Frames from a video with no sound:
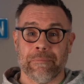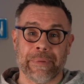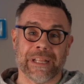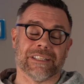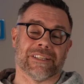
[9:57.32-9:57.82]

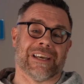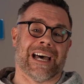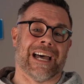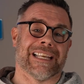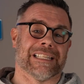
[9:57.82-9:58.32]
built to the
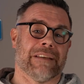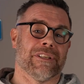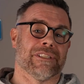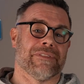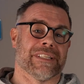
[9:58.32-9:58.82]
highest
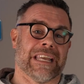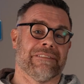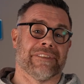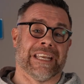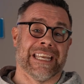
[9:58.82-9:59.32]
levels of
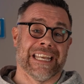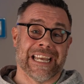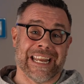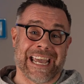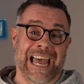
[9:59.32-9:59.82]
safety
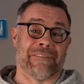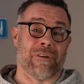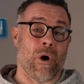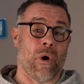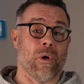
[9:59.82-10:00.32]
and have
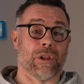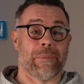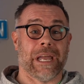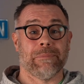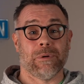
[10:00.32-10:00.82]
all the
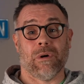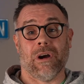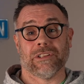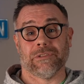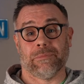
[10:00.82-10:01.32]
paperwork to